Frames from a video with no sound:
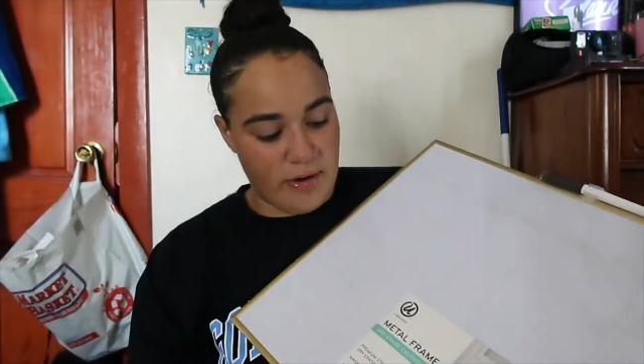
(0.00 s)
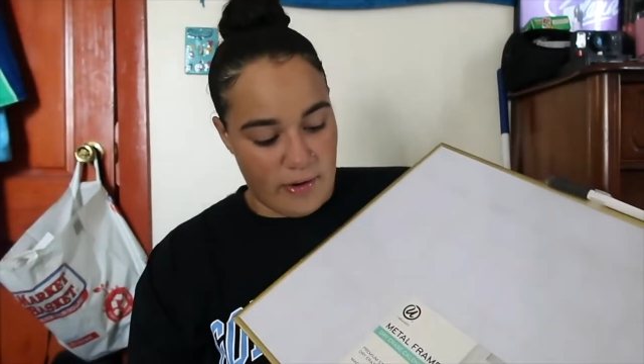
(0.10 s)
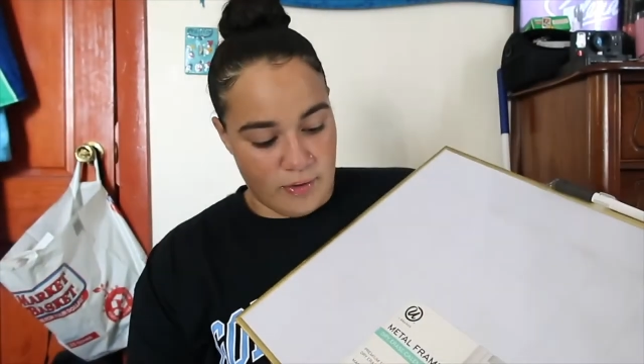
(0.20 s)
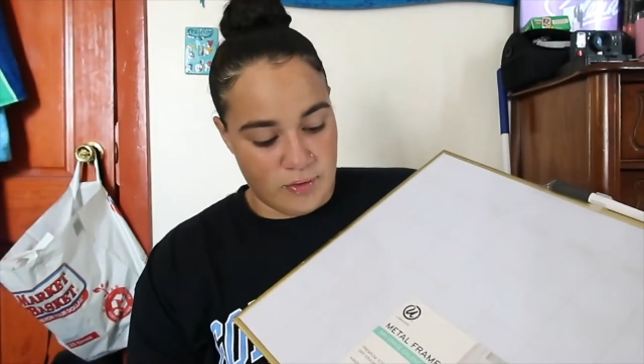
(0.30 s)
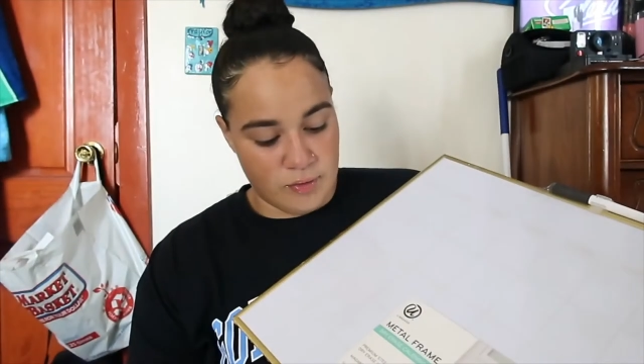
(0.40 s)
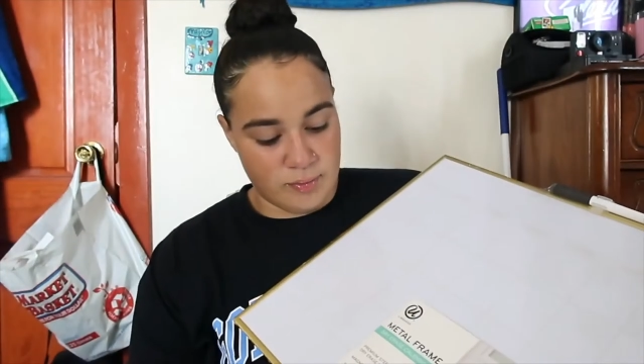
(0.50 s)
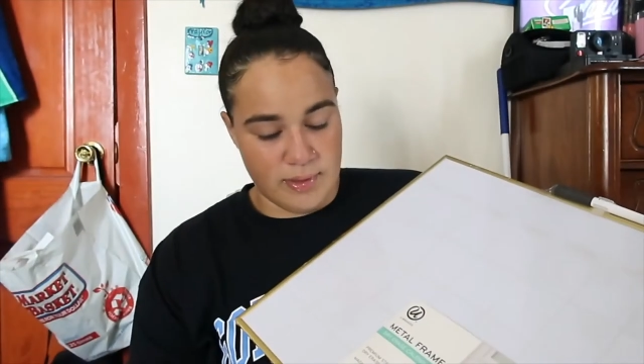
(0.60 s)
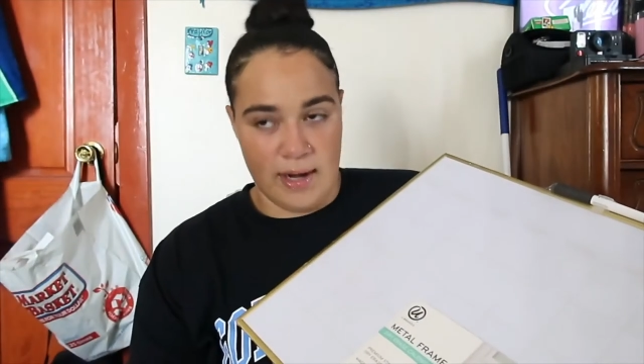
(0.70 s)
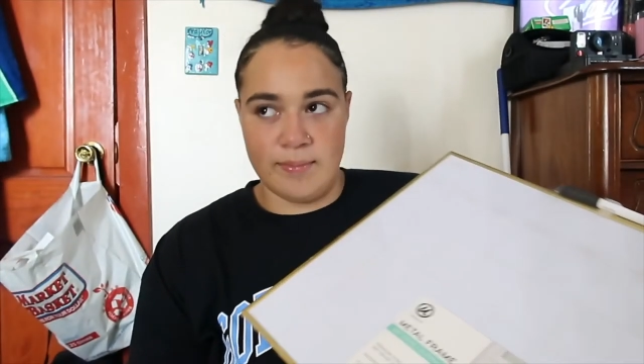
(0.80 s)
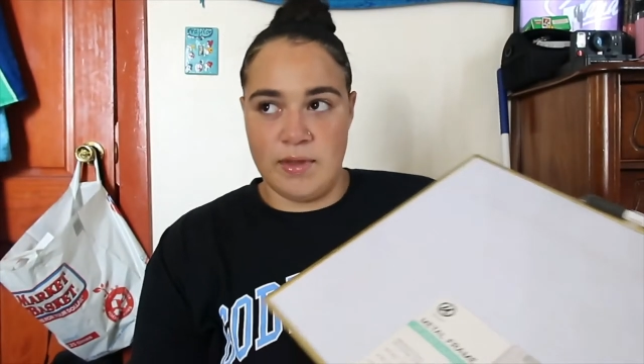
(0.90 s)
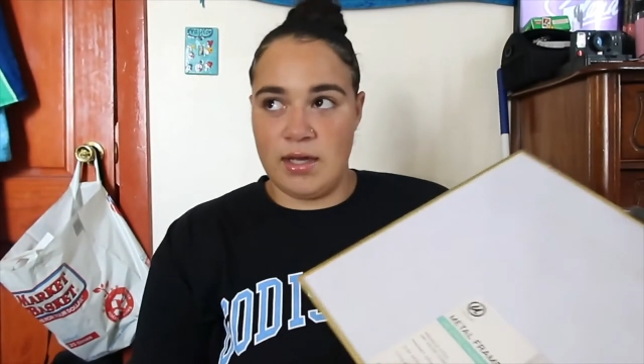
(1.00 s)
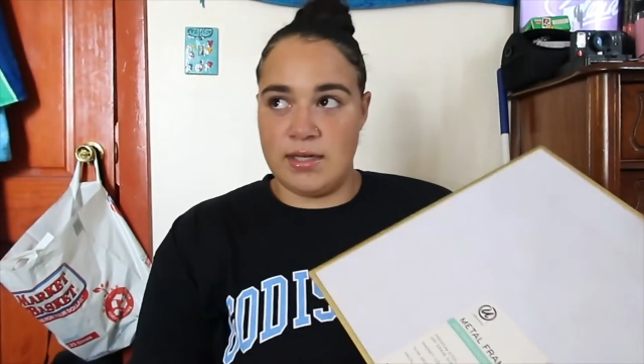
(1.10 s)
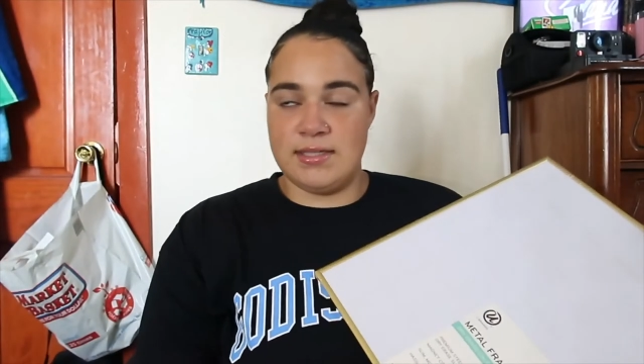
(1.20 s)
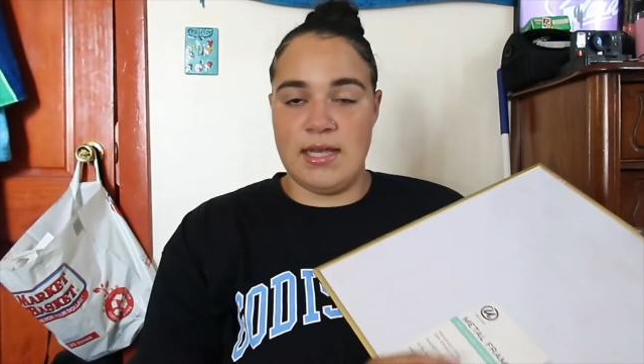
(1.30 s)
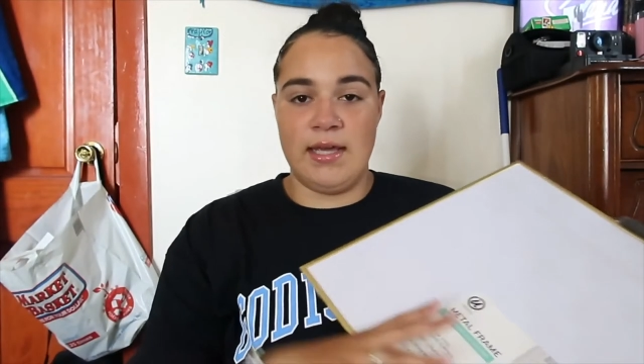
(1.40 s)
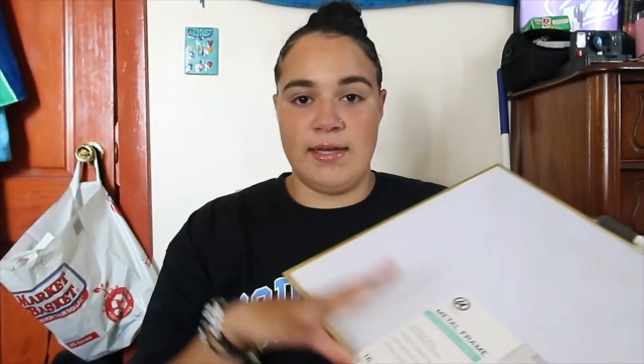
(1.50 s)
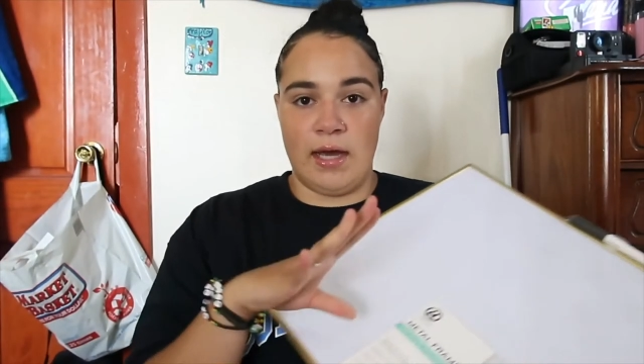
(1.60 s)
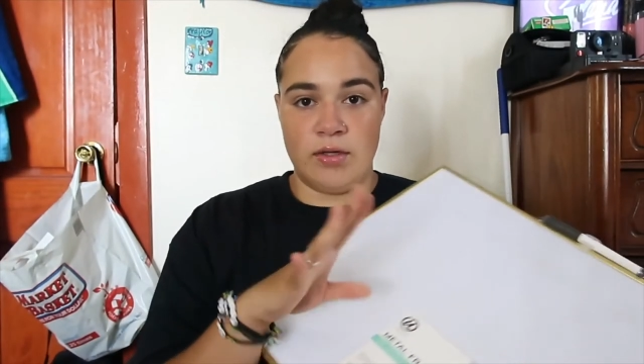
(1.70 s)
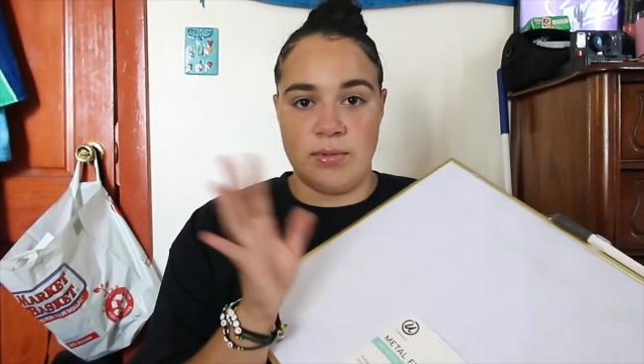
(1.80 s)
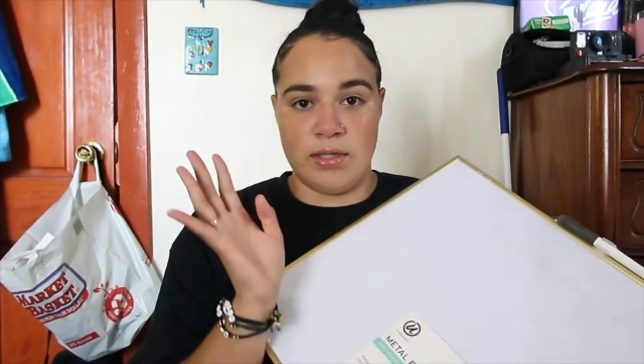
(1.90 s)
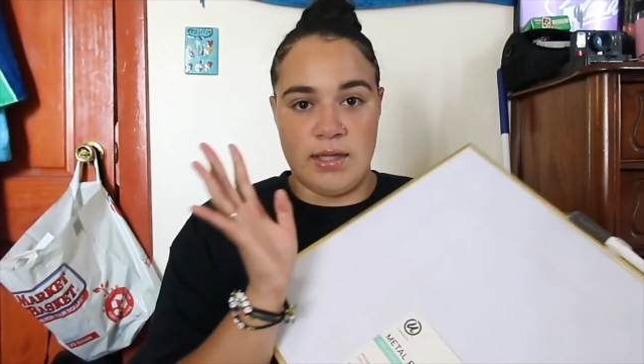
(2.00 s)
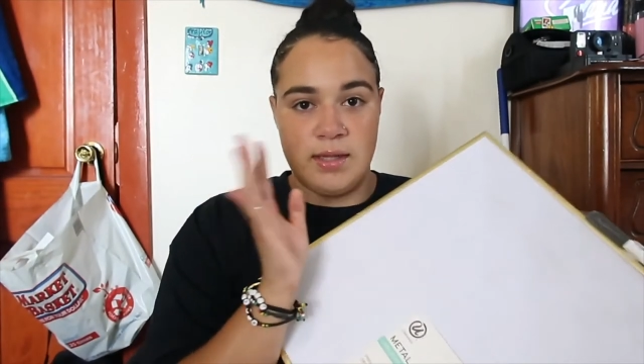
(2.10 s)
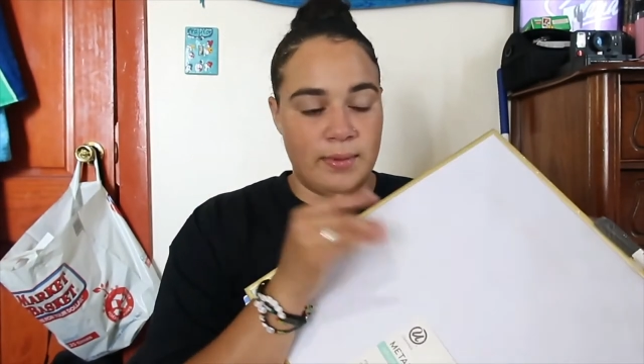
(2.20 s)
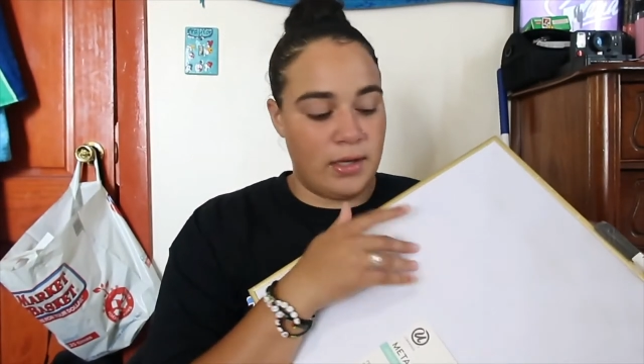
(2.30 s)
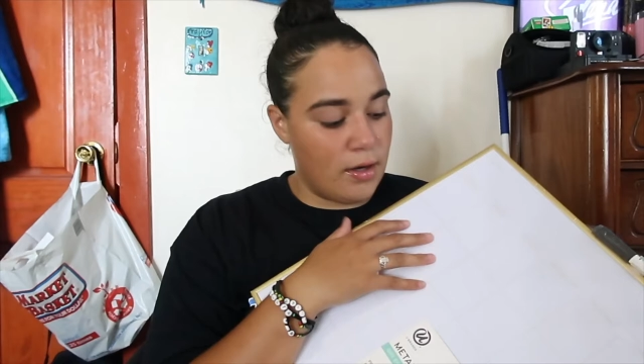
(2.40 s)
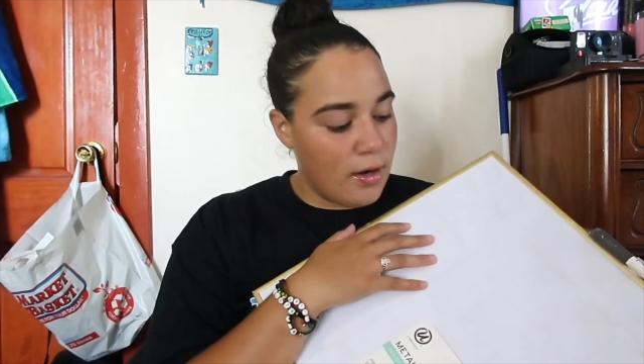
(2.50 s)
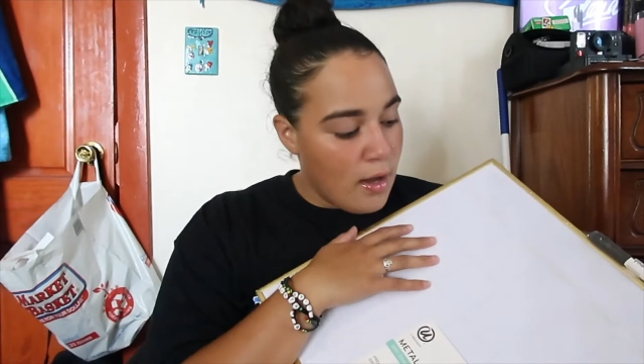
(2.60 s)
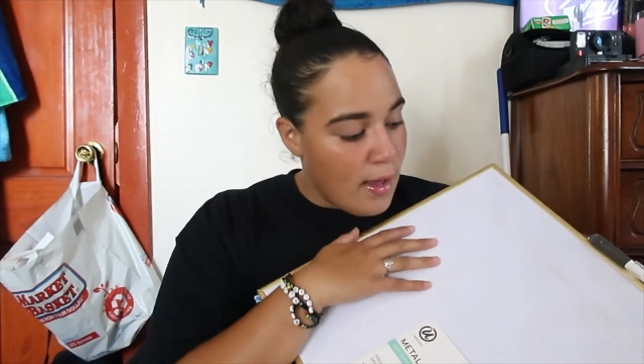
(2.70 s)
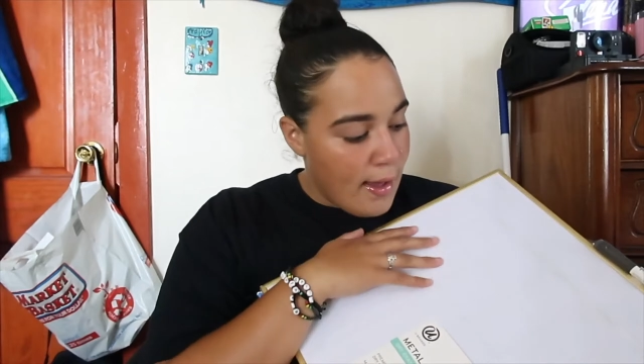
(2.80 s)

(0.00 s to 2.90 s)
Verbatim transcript: here at home but i'm not going to take it down i'm going to keep it here